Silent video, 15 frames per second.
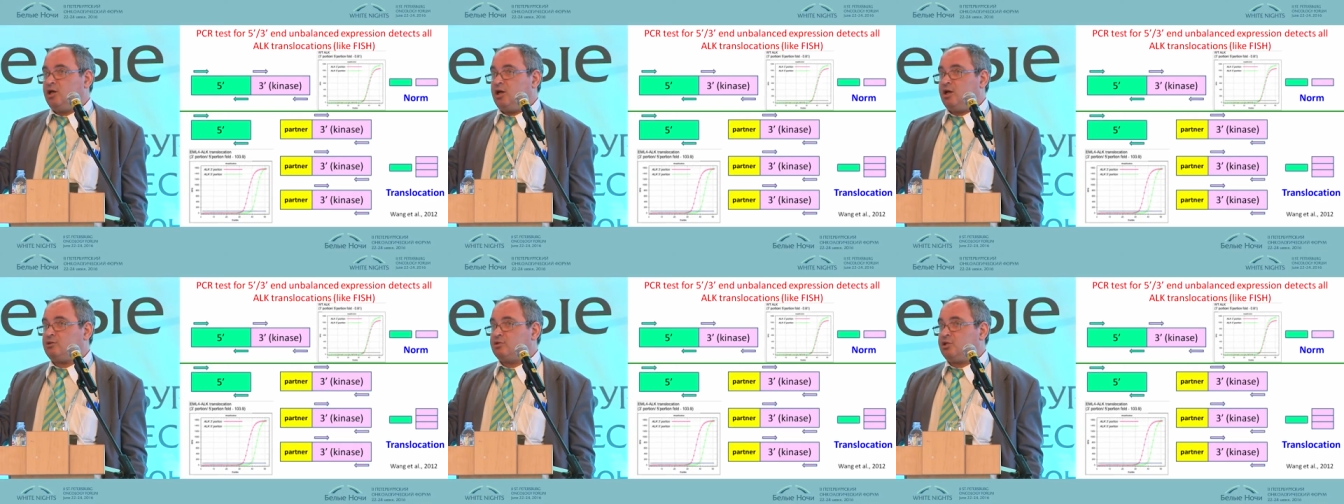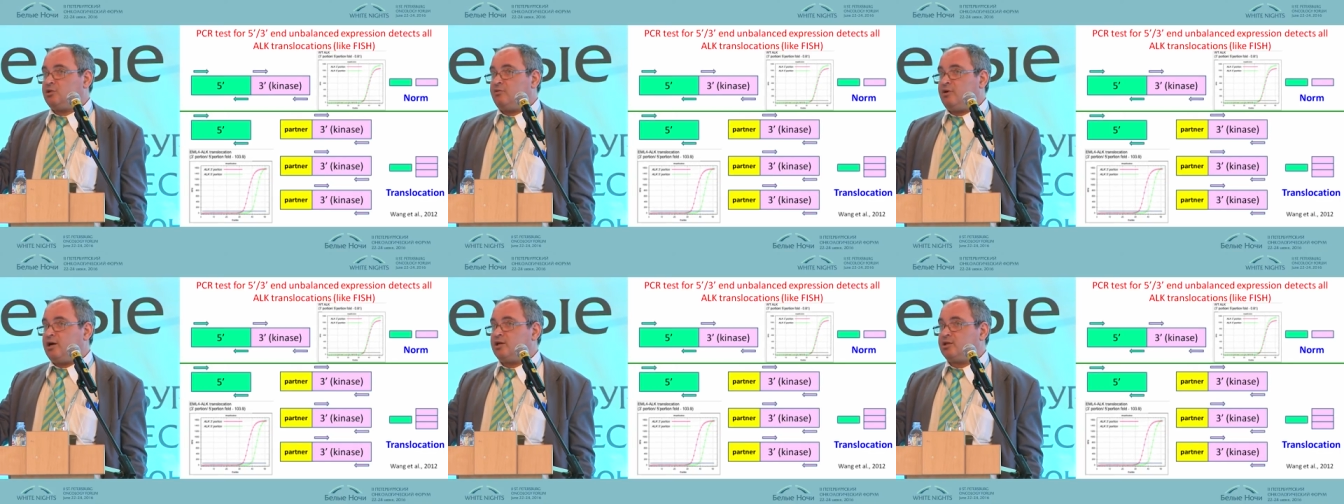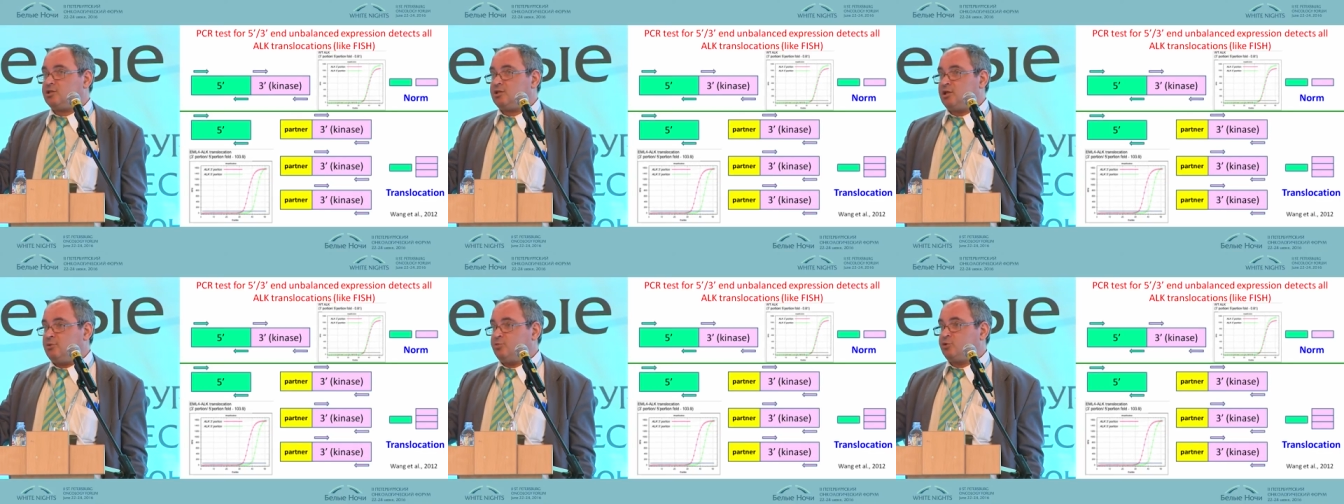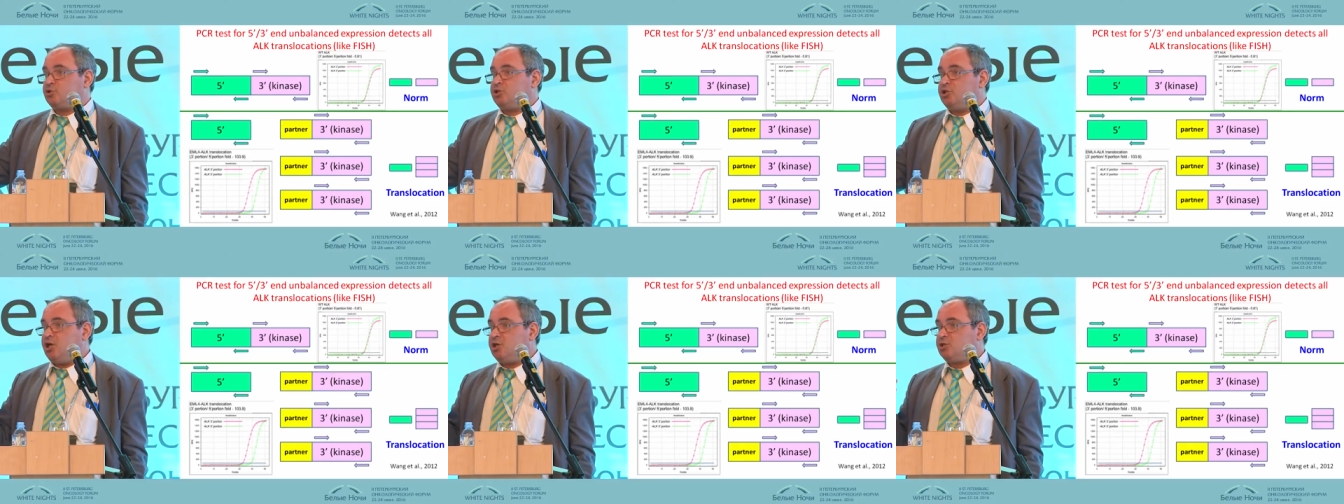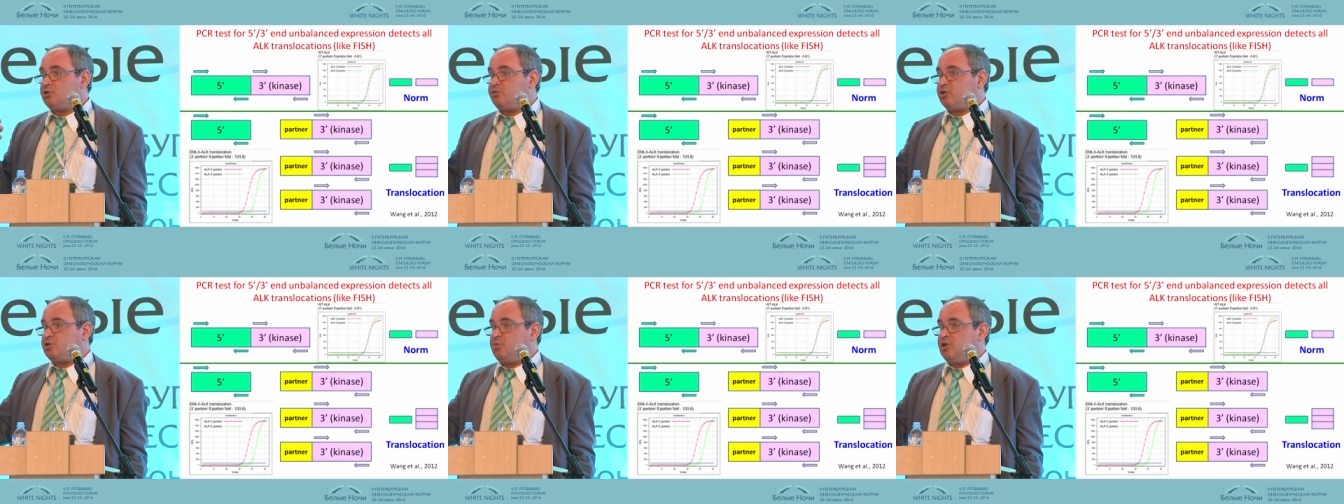and requires purchase
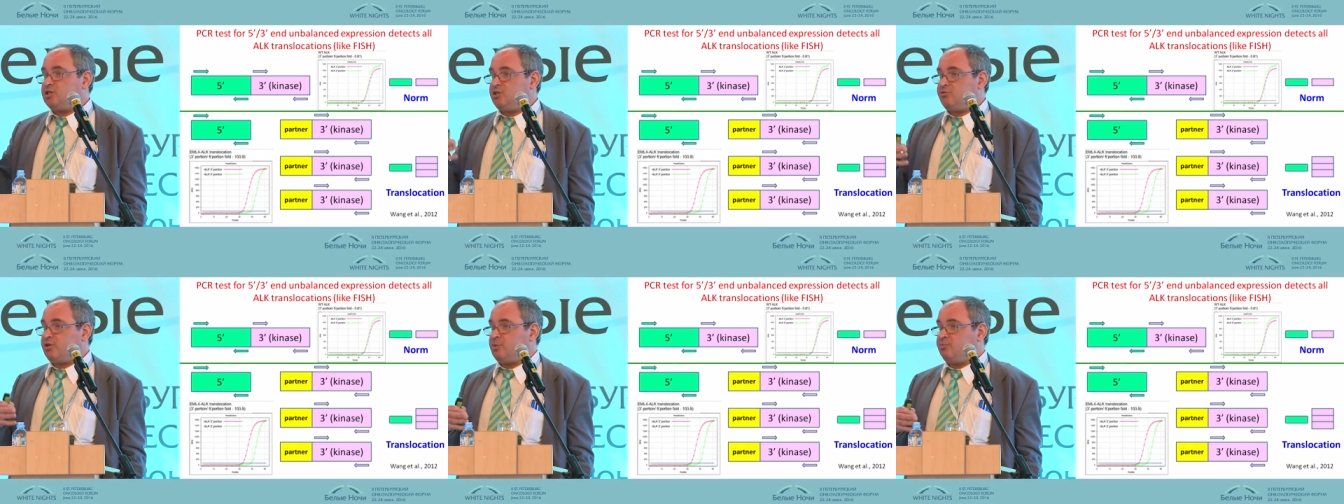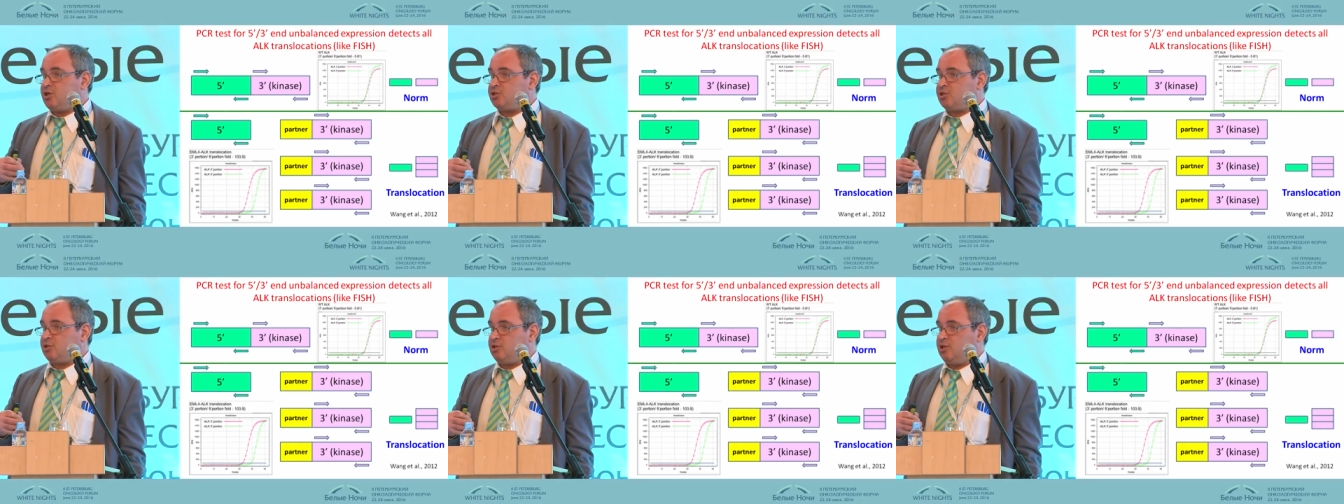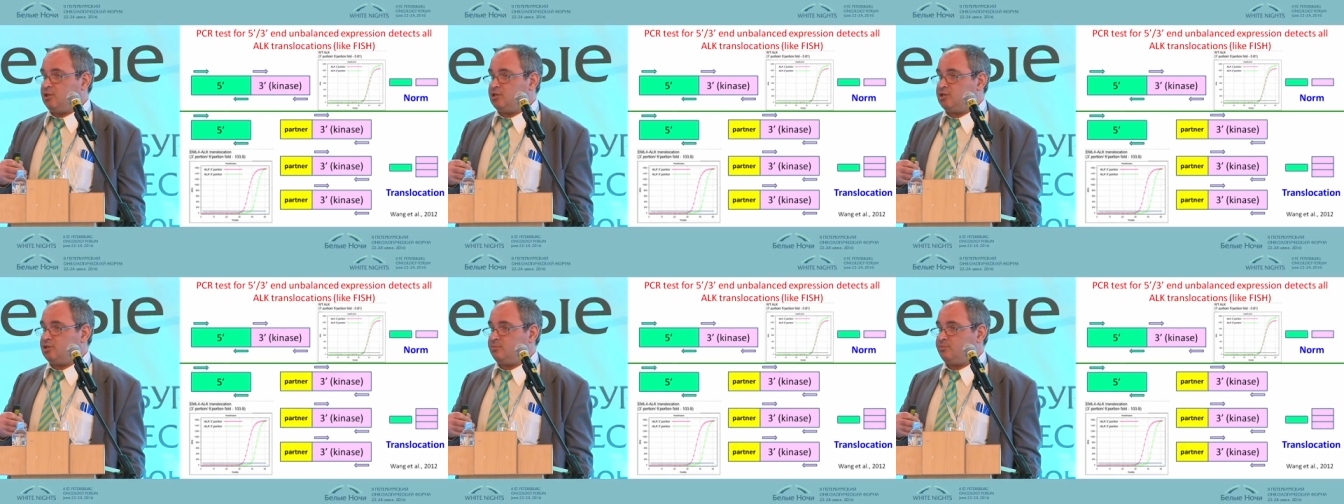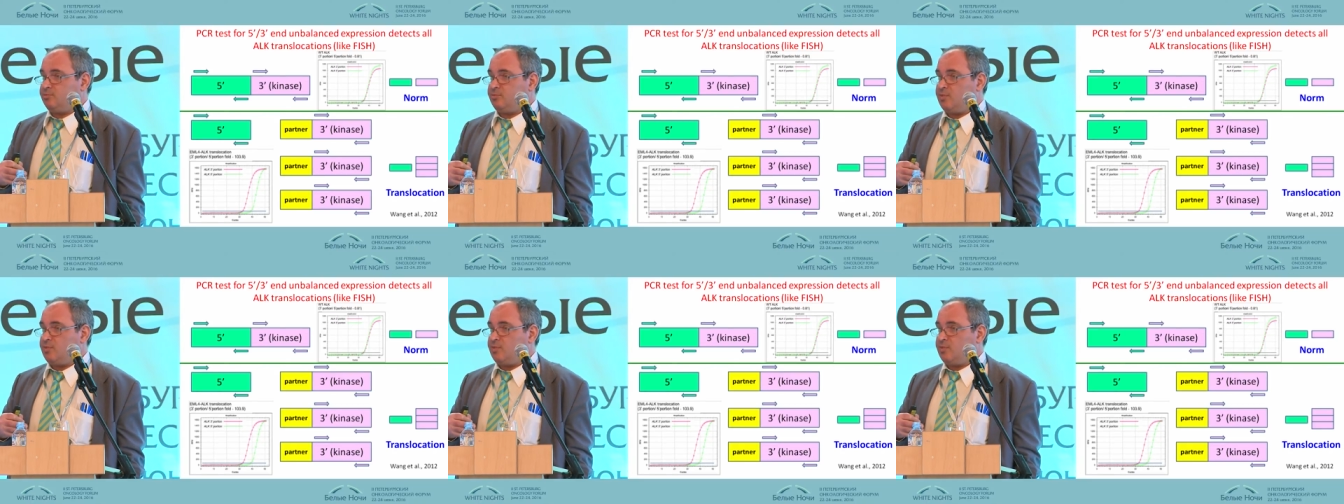of expensive commercial kits.